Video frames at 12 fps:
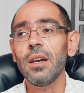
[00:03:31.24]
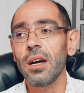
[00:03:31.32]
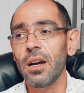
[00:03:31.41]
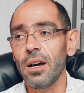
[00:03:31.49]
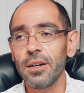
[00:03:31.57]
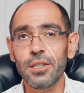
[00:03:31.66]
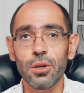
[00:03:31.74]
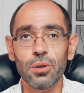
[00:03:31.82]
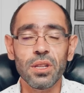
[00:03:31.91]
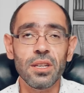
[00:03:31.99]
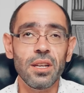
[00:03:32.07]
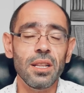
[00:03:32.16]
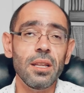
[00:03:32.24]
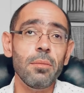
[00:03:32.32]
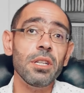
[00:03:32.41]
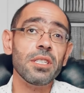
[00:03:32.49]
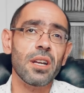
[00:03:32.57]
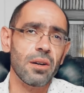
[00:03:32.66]
the
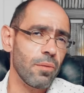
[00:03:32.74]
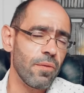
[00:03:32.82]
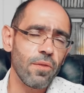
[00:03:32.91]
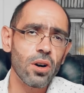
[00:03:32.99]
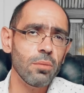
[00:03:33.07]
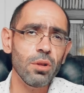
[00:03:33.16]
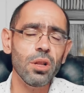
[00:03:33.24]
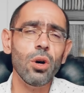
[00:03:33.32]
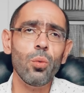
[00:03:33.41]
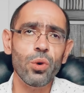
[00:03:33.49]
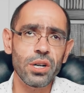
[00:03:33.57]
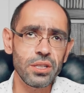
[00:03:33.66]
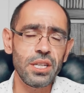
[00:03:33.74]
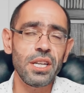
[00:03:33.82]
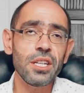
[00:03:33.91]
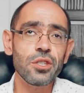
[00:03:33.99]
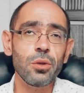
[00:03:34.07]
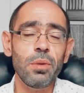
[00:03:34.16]
limits that are far below where it
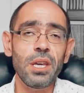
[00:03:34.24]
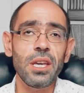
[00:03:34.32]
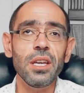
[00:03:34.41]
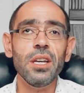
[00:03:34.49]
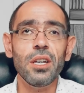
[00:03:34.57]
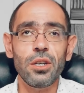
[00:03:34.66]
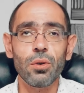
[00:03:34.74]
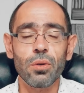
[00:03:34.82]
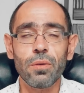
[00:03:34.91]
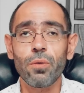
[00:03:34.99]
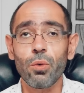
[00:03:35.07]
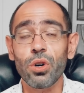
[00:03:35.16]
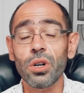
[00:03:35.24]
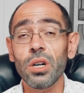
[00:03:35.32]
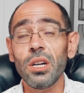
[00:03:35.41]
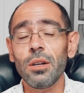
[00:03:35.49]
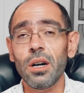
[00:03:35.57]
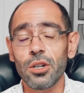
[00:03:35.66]
needs to be in order for
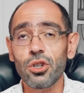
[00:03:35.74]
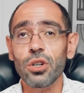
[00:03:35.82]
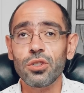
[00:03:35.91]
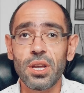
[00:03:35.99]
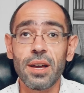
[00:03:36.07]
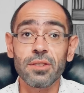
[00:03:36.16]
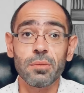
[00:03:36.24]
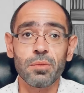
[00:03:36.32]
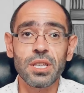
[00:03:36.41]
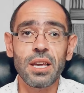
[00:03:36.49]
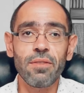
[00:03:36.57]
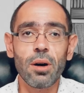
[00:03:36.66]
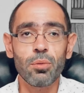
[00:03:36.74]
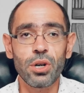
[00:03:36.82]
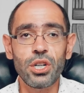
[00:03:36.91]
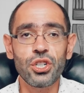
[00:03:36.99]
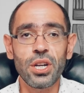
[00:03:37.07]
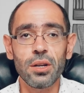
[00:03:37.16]
trucks to have some safe
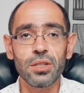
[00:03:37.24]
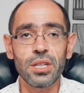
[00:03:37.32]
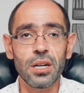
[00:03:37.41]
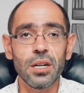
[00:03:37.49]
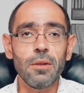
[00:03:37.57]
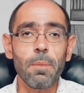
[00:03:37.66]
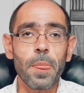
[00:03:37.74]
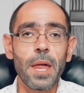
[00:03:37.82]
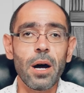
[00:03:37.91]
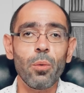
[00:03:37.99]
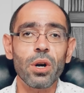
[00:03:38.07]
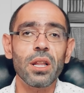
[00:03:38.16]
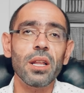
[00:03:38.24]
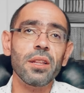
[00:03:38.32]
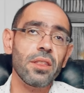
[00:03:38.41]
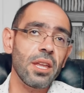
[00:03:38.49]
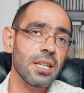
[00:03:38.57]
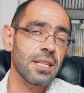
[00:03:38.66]
operation out there. Now, one of the other
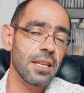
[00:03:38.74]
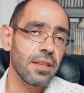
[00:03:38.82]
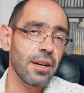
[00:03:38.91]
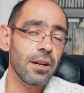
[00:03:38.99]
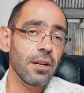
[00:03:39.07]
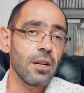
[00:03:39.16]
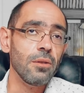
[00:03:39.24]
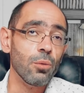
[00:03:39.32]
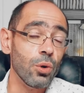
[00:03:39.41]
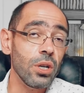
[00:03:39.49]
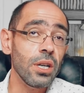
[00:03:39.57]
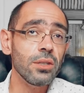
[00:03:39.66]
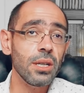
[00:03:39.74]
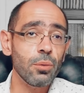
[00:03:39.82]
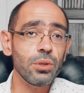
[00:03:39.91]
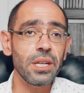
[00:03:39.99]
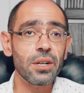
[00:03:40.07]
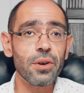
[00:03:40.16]
things that they're
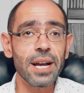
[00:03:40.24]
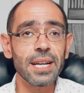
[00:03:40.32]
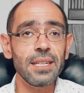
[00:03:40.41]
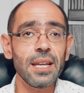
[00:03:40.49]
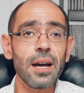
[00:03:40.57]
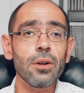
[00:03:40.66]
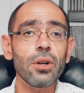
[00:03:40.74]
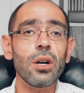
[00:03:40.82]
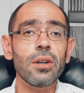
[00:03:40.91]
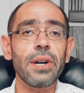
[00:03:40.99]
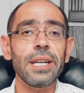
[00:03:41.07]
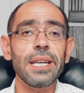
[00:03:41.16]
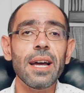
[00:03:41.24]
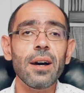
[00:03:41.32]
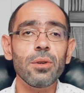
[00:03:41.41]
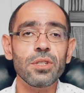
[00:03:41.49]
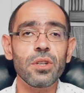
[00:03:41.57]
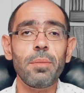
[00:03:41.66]
really cracking down on right
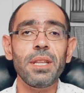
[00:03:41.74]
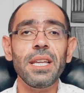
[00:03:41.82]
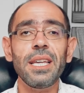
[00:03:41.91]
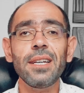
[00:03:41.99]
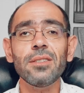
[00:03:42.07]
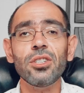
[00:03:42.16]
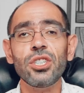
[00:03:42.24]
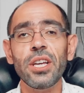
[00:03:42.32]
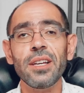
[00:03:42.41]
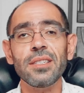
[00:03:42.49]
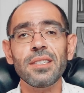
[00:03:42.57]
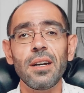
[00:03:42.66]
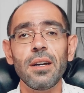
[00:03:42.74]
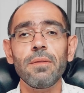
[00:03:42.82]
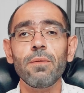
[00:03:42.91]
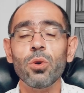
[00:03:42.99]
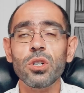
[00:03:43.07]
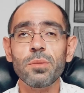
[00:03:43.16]
now is going to be the English test
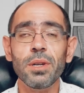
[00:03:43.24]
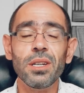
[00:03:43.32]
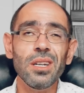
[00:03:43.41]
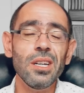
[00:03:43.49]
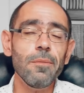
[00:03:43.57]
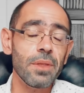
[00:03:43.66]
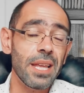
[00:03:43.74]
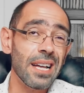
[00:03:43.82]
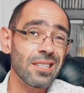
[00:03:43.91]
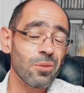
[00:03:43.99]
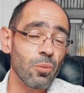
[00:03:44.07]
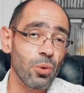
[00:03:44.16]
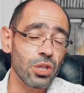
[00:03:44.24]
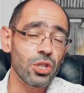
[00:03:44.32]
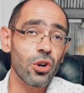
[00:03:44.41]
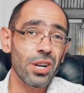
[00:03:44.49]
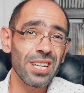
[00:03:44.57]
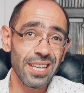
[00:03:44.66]
enforcement. That's
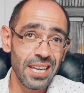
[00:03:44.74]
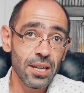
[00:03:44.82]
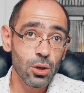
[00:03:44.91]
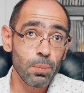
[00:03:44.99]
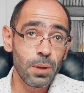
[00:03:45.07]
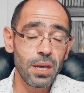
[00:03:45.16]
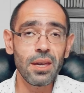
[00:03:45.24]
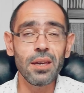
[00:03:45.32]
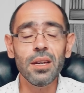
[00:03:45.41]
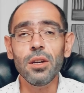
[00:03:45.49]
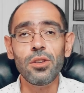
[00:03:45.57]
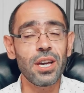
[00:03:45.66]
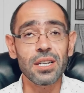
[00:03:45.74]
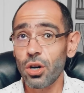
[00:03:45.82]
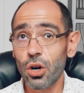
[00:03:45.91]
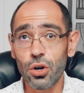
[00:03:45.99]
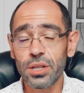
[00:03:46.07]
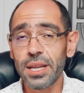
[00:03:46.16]
returning, the EOP. You guys have
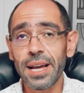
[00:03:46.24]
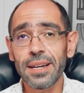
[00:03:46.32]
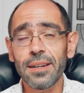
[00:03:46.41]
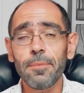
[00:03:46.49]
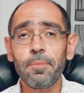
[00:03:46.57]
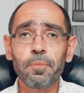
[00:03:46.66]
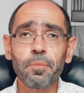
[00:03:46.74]
heard that